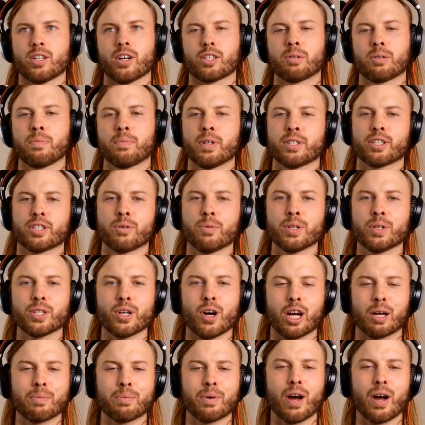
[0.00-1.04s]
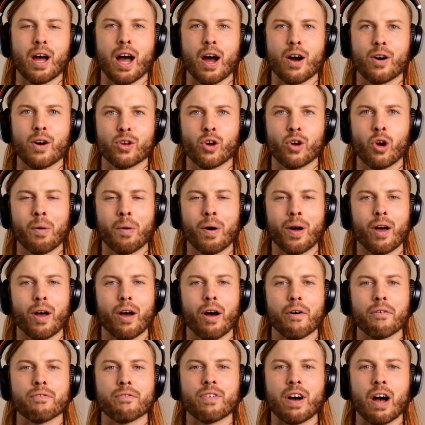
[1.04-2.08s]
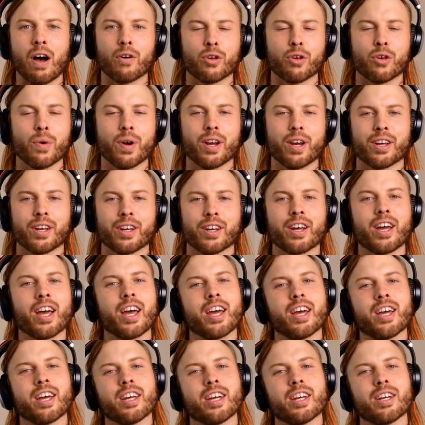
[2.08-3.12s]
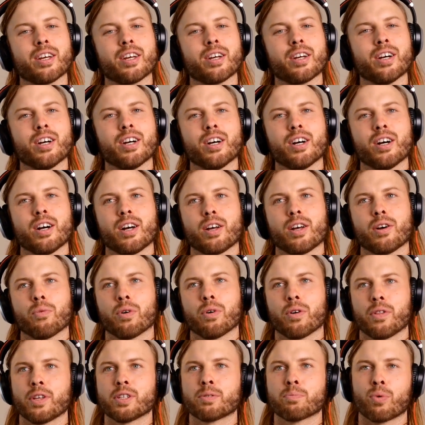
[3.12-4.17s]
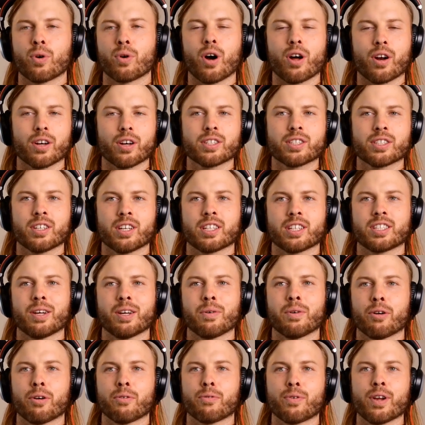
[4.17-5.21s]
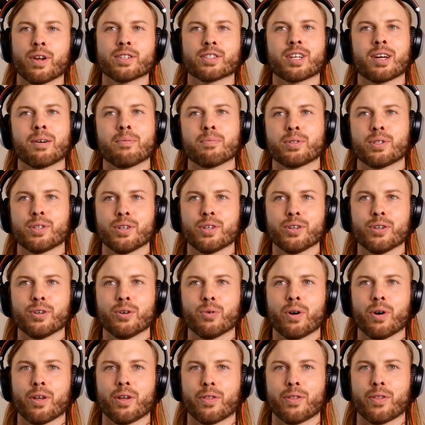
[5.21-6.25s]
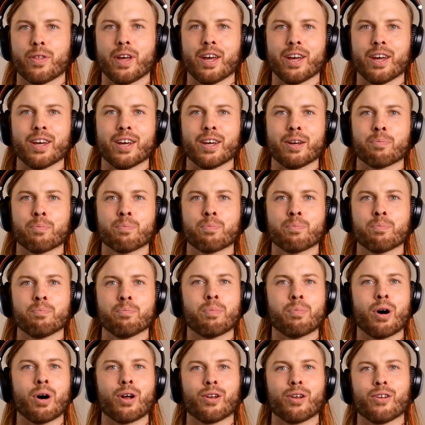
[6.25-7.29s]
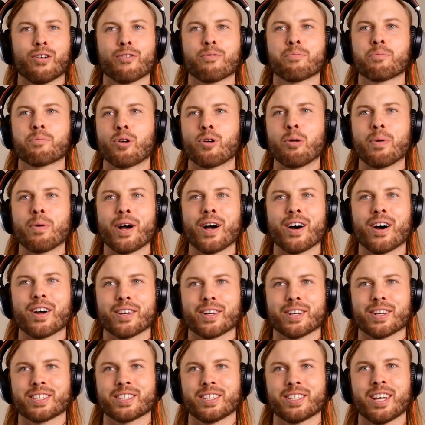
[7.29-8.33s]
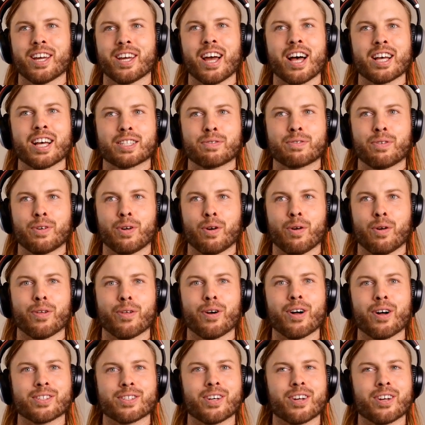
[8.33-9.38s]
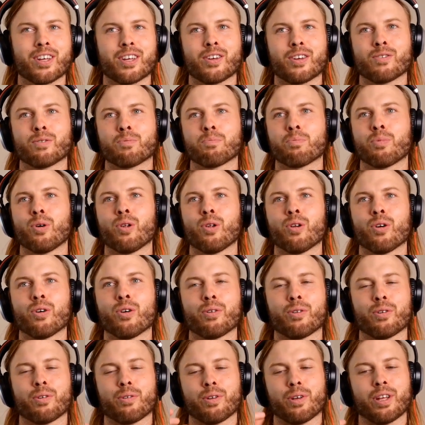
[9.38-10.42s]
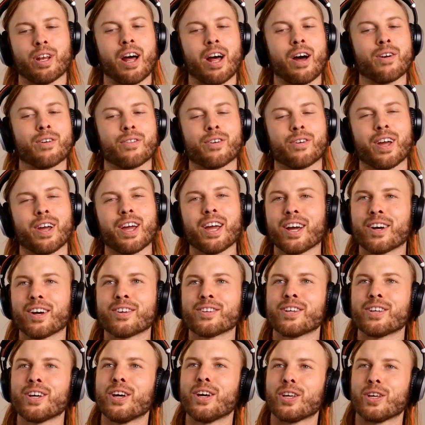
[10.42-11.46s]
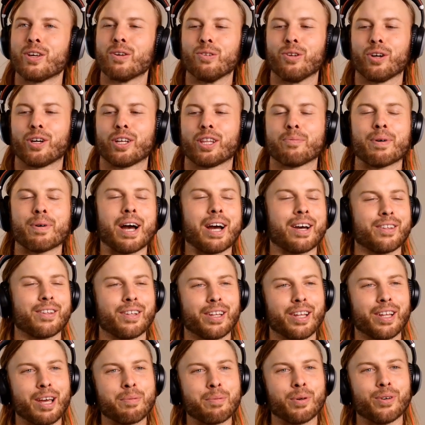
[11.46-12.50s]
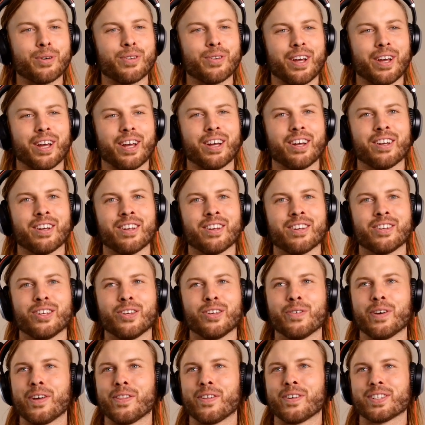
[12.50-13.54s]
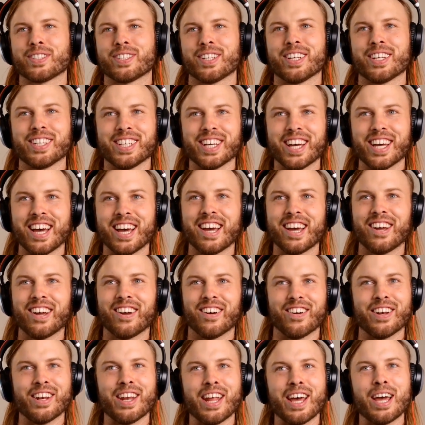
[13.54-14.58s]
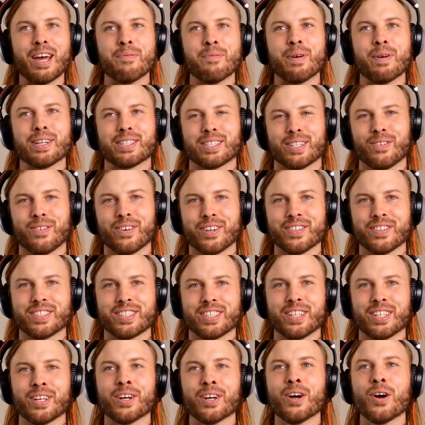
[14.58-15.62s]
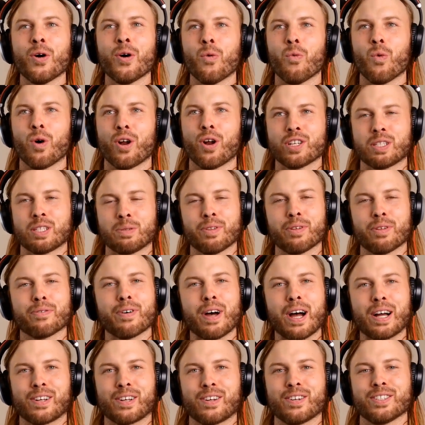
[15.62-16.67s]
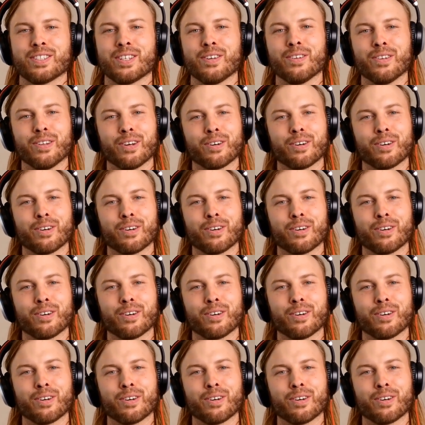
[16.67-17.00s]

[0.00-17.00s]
Dr. Bitz, can we talk about how you go out evaluating one of these products? Like say when your friends comes to you with a bottle of probiotics and they ask for your thoughts on it, you pull it out of their hand, you look at the back of the label, and you either say yay or nay based on what you see. What are some of the factors that you